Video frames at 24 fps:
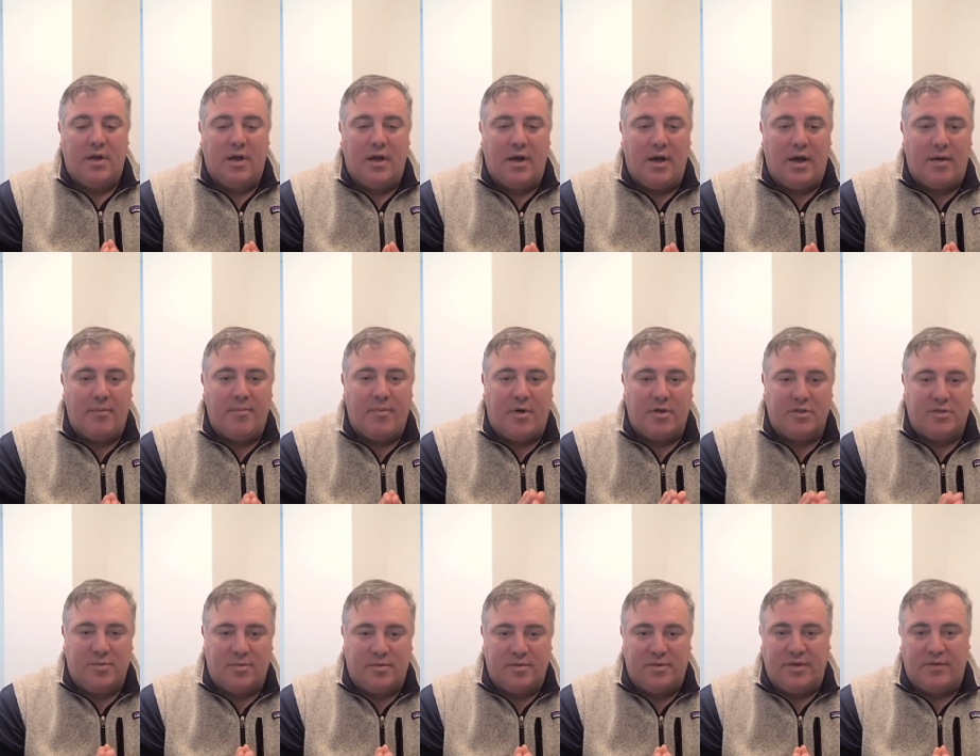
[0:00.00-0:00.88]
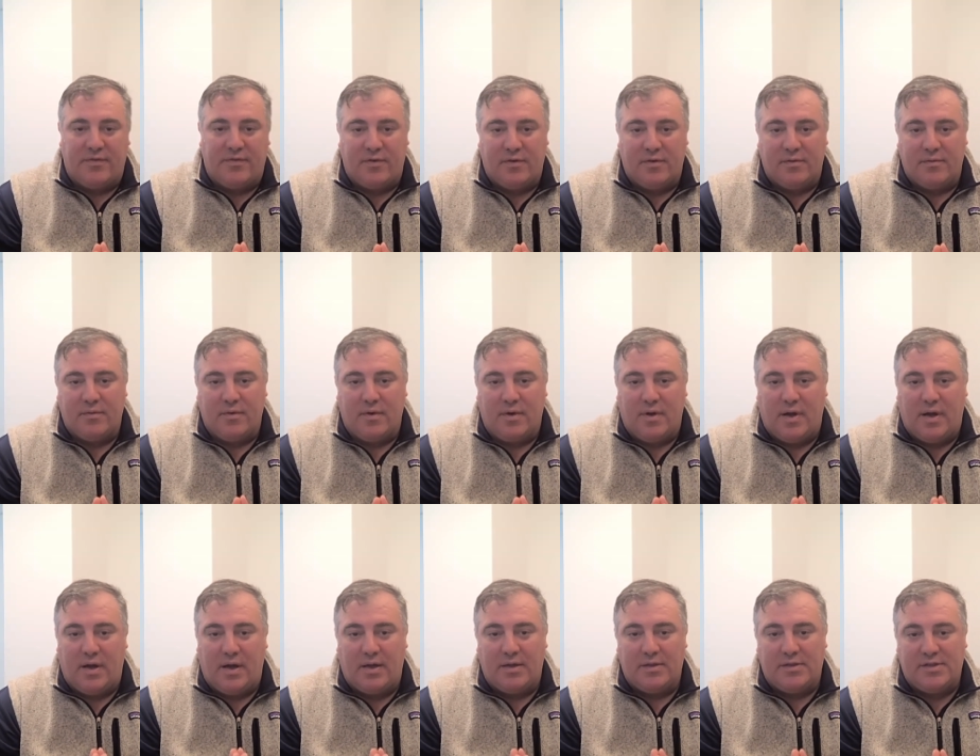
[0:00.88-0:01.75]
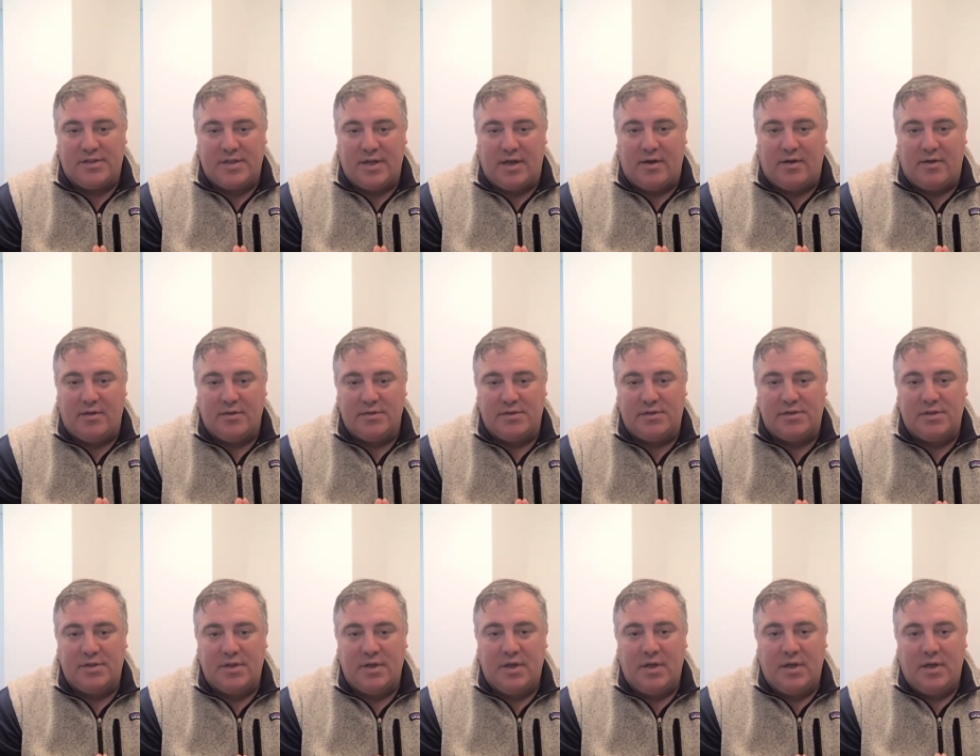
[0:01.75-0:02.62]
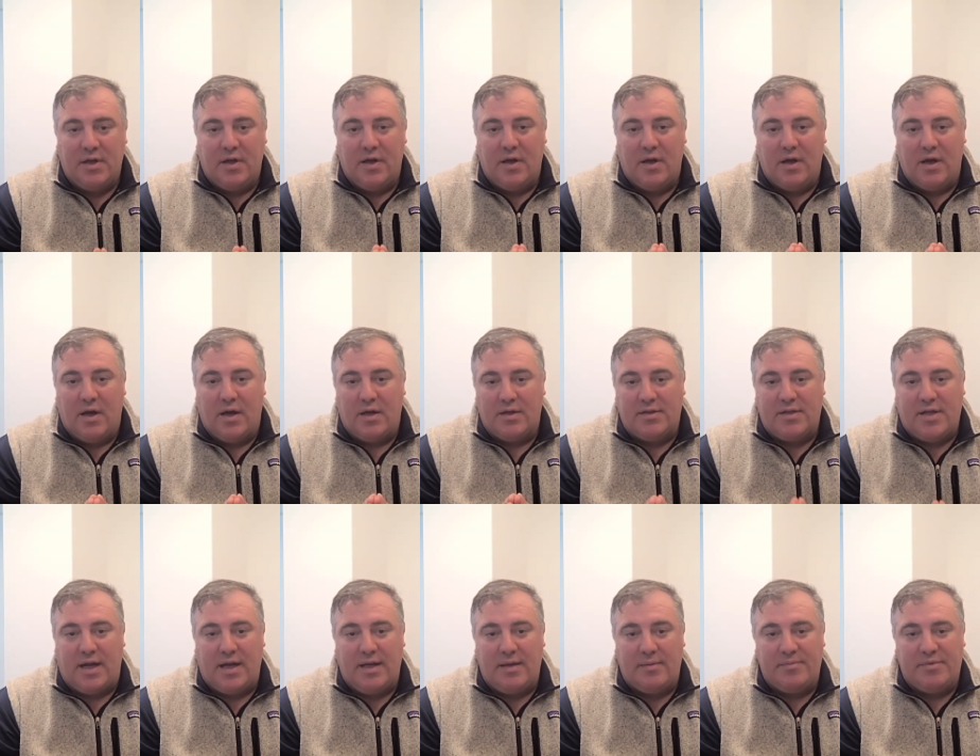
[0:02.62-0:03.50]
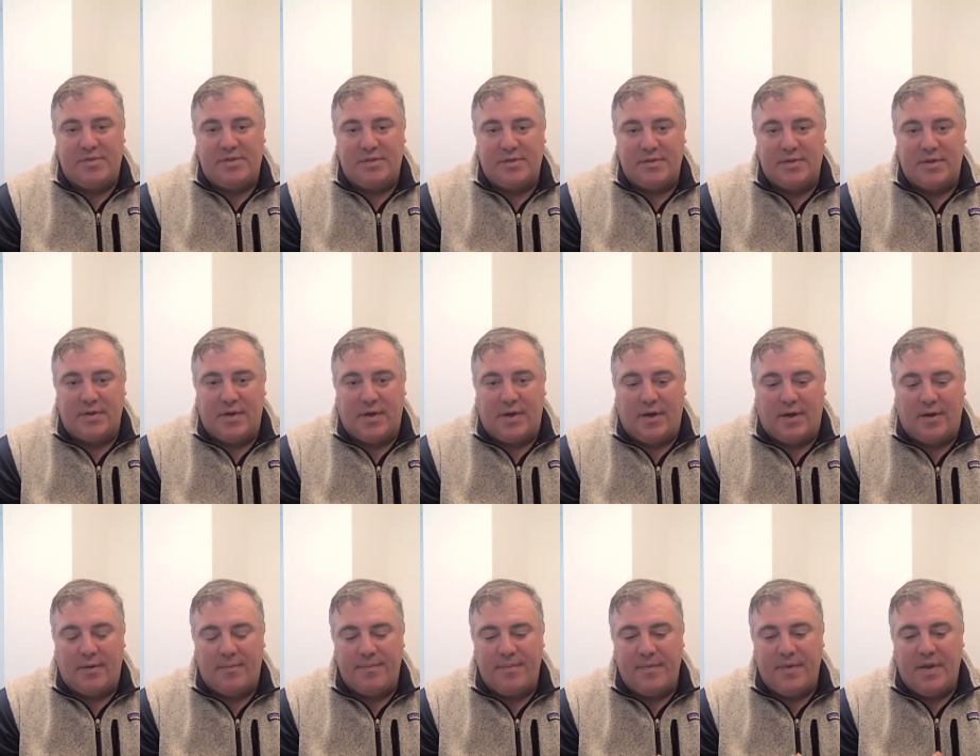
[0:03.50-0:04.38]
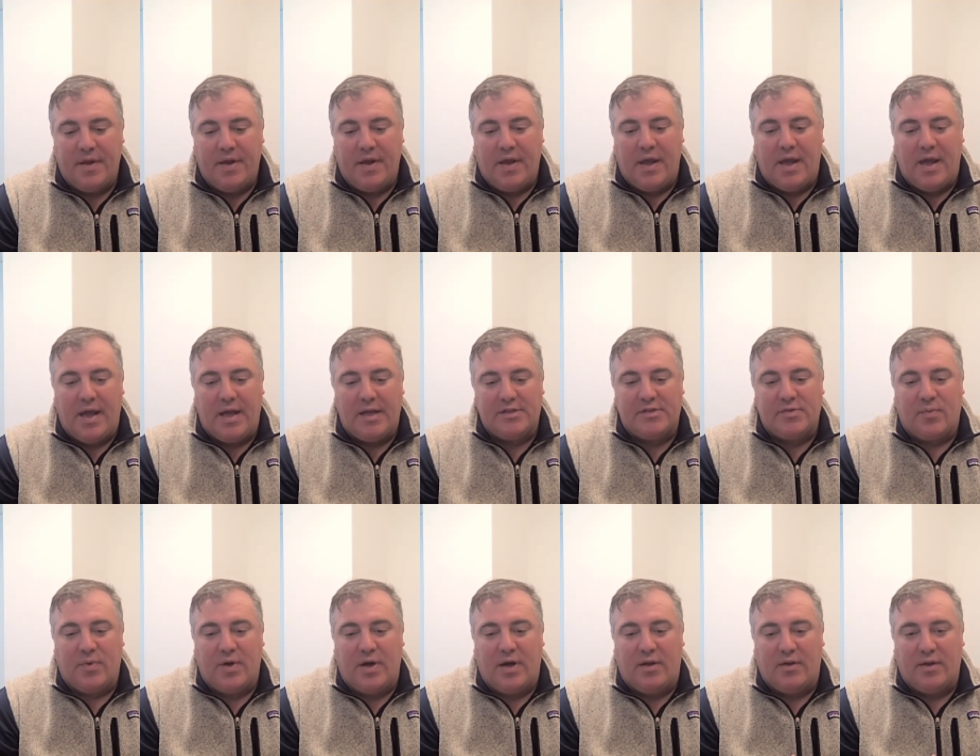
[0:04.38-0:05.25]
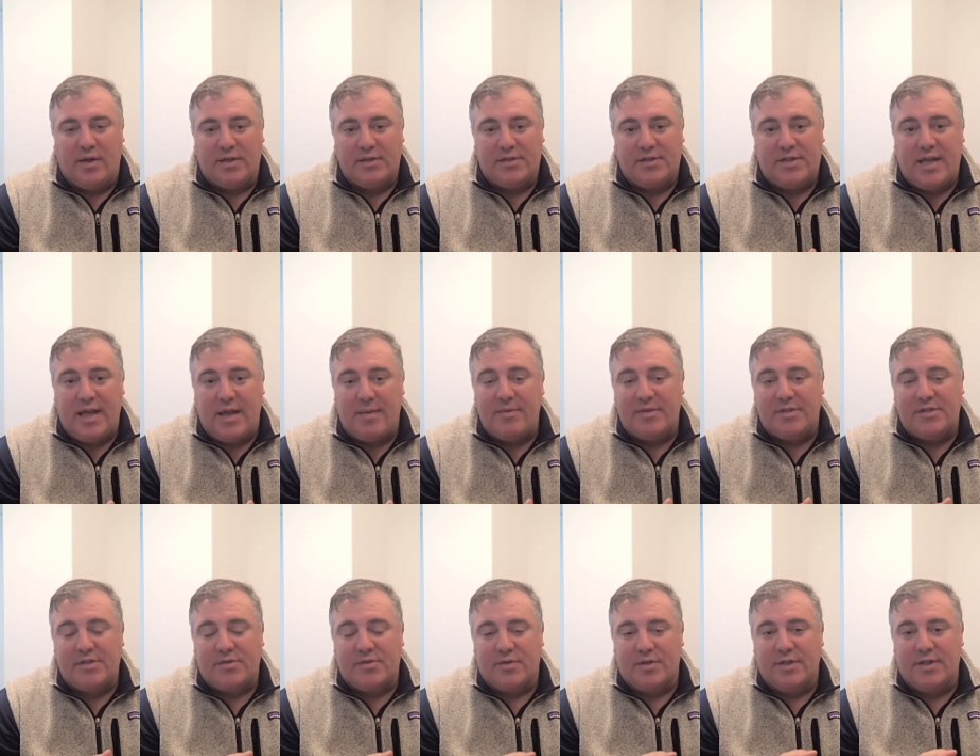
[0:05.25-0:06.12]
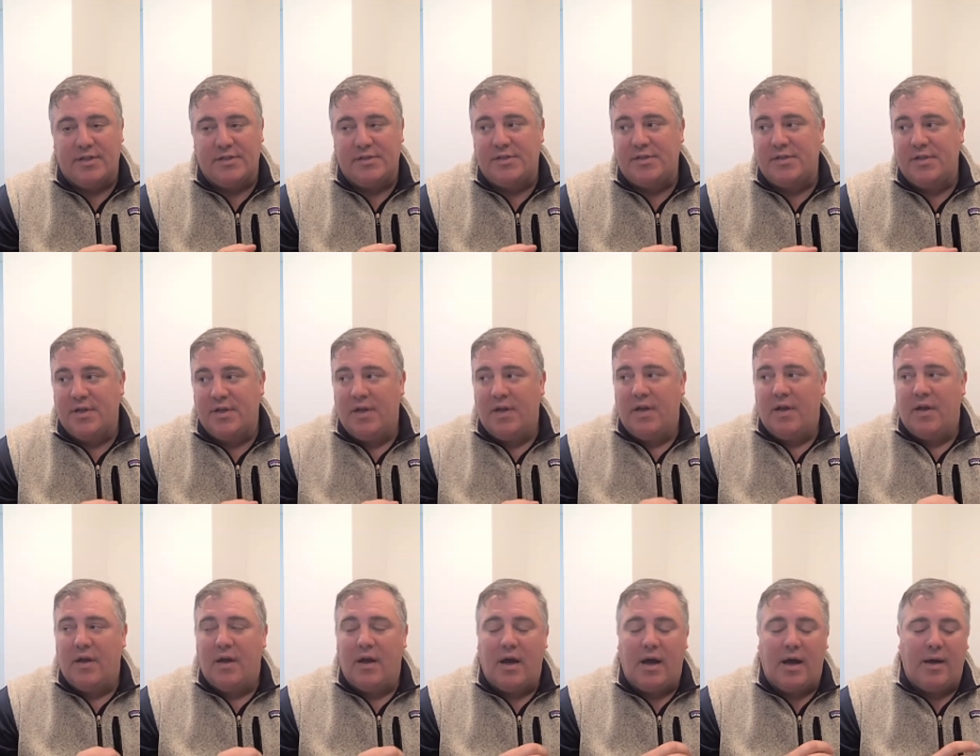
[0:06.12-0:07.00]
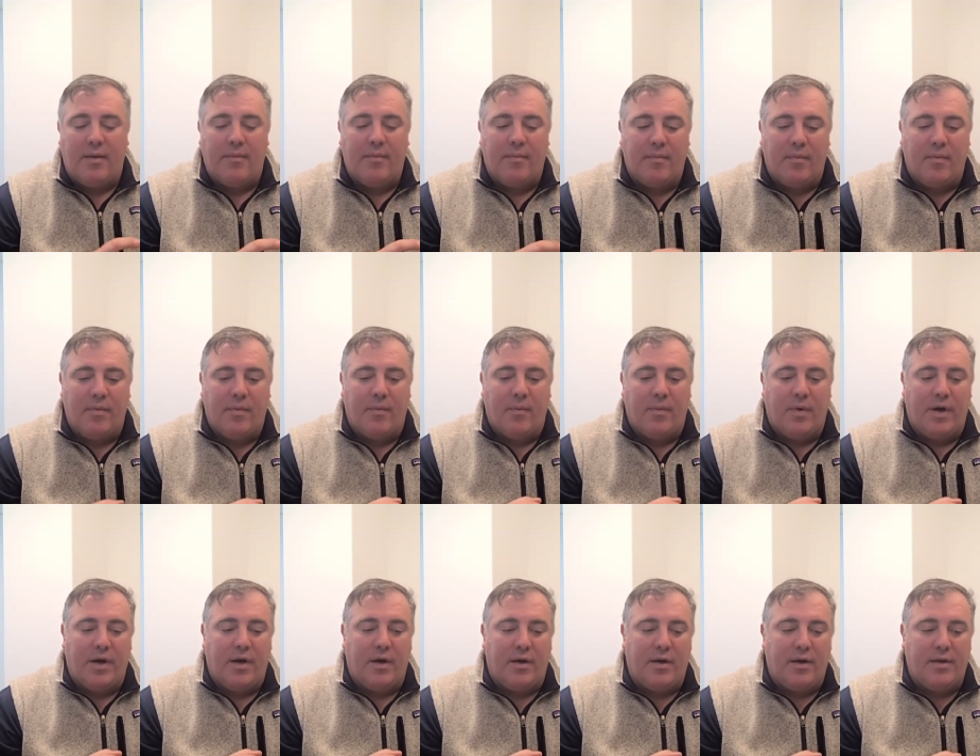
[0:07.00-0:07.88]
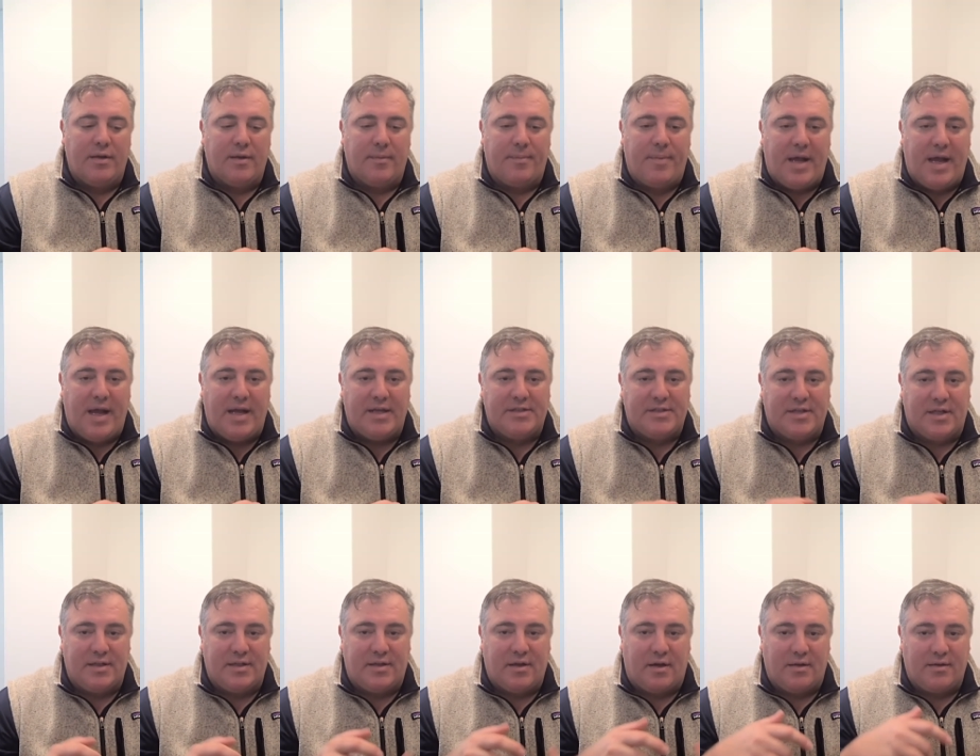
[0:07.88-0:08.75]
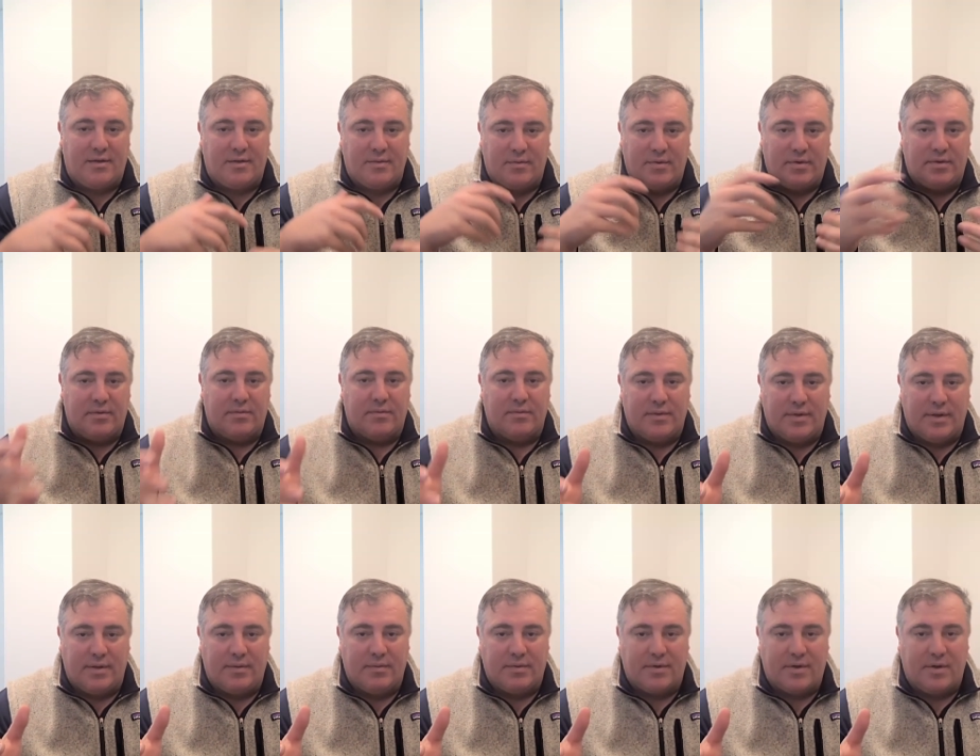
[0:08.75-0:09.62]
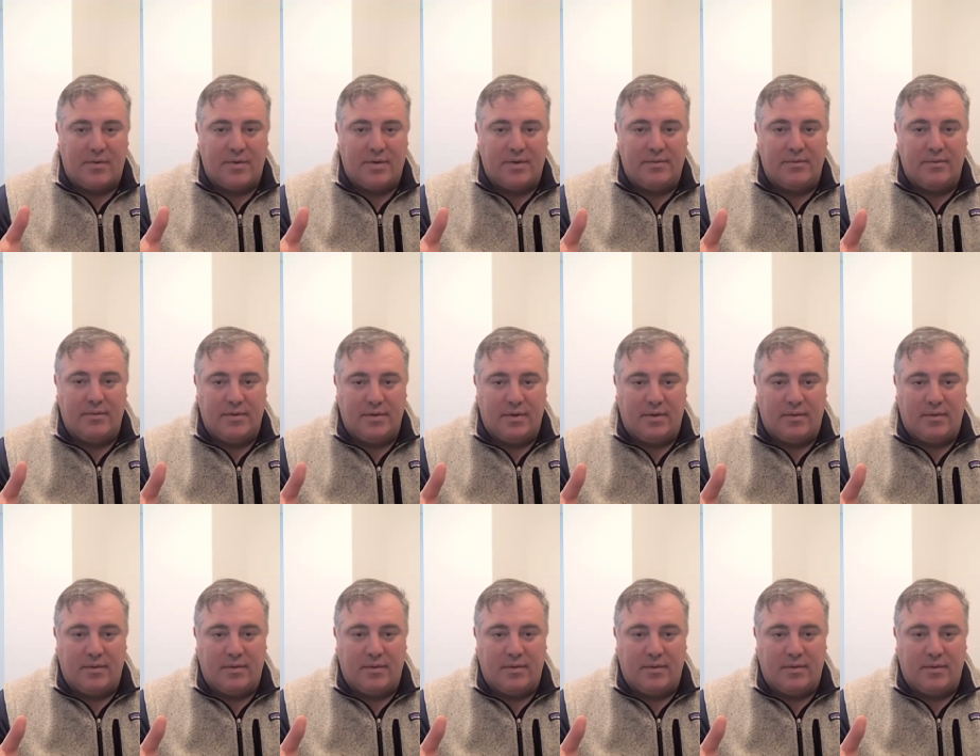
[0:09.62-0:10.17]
multiple different cells types, as well as chemistries. Where in the past I thought that they were going,